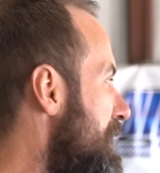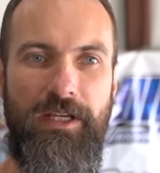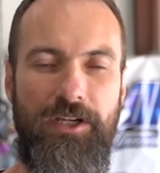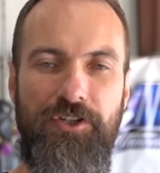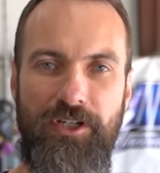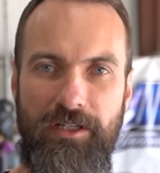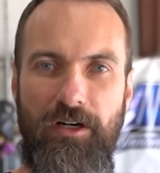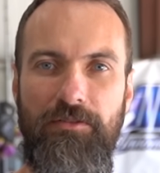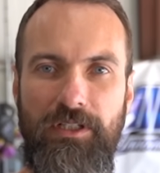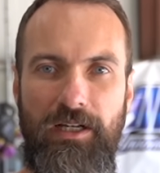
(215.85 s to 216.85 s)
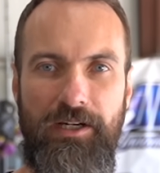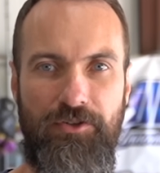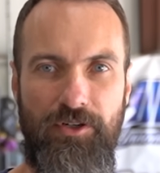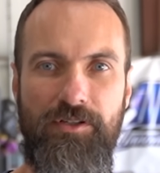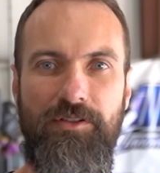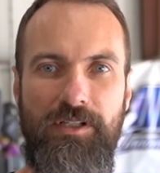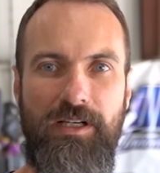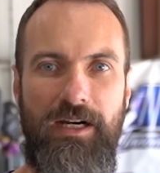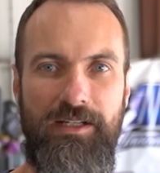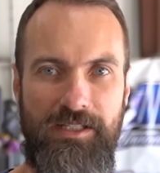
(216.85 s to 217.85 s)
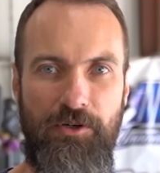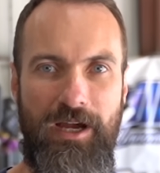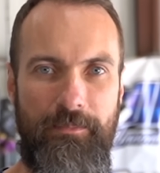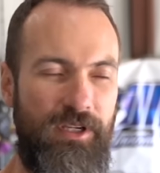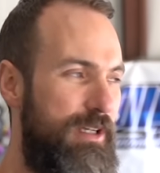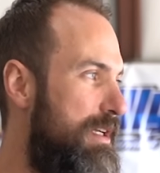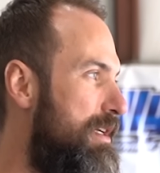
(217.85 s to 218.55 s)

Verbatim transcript: making sure that all the electronics on this car is still happy,